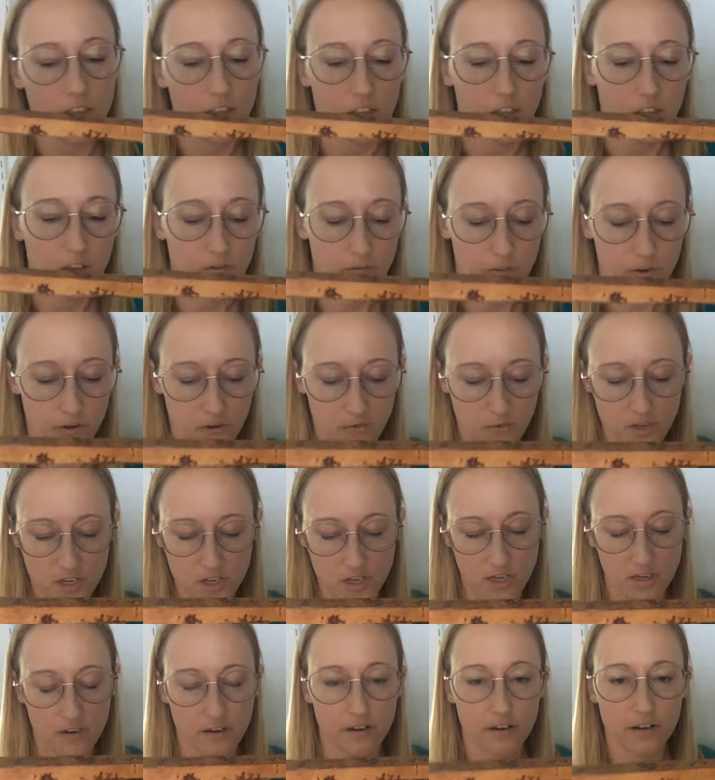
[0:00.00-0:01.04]
If you're a
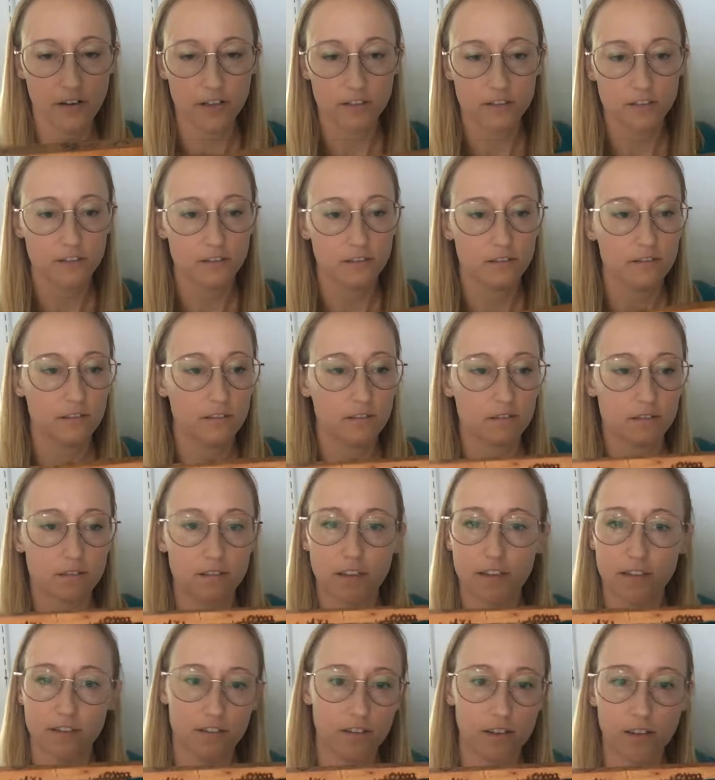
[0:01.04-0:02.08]
beginner, it's
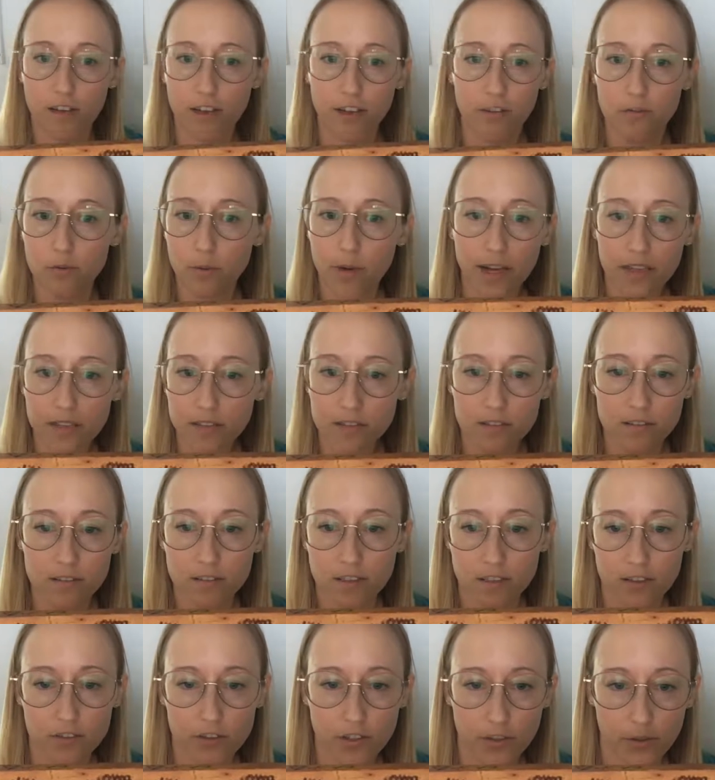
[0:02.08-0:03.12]
not going to have wax
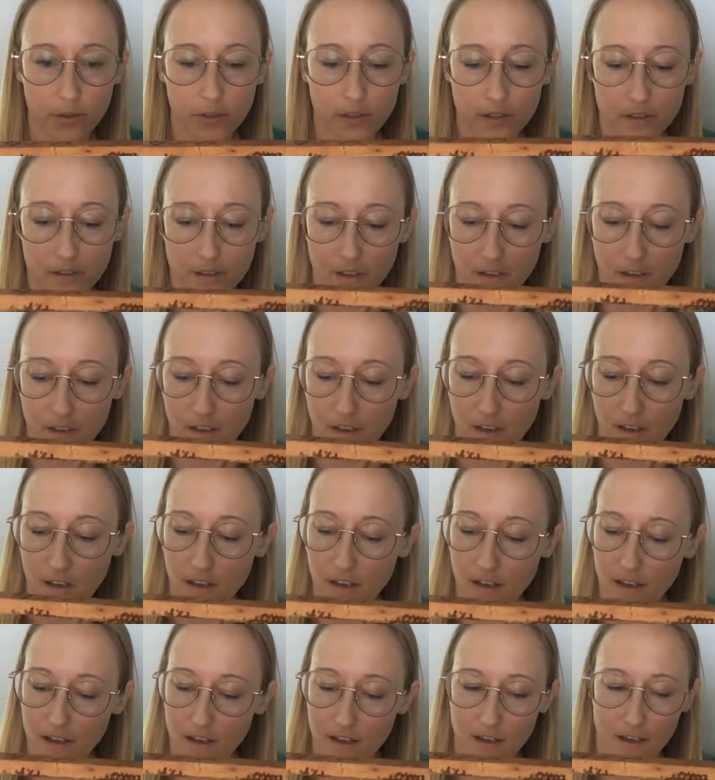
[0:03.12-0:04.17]
stuck to
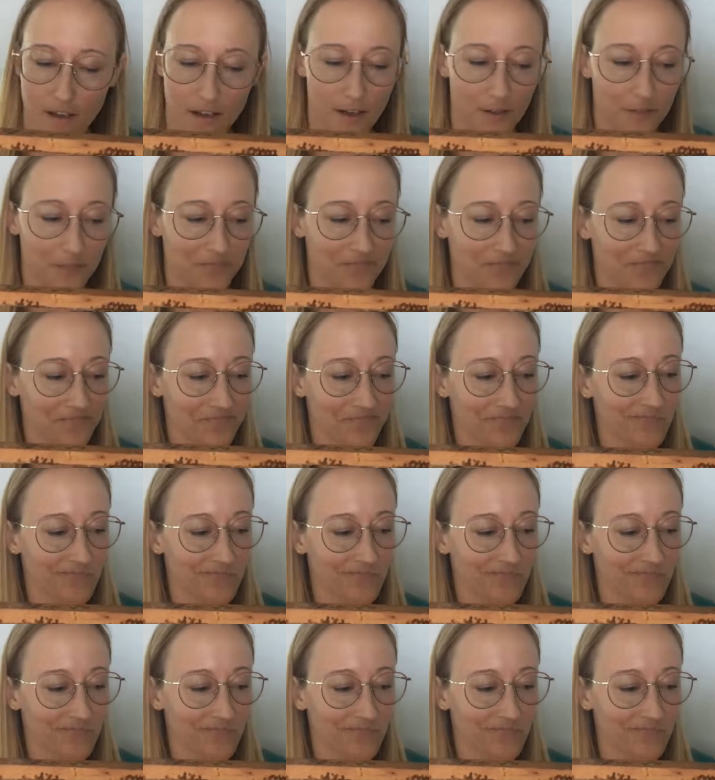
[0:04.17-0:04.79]
it.